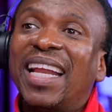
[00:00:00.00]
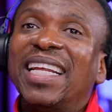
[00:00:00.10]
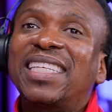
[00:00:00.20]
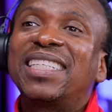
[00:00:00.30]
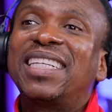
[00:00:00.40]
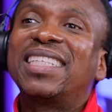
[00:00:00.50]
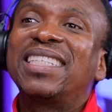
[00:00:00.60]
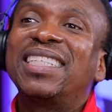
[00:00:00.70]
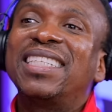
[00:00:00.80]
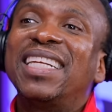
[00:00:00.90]
And
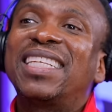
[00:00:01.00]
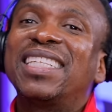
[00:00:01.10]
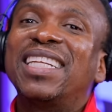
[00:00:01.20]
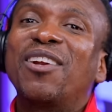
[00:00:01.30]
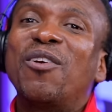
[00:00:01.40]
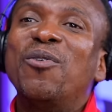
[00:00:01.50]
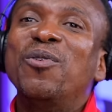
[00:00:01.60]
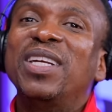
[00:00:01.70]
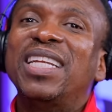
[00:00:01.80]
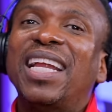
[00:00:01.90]
this is the
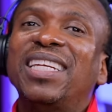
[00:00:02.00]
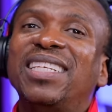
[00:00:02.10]
role that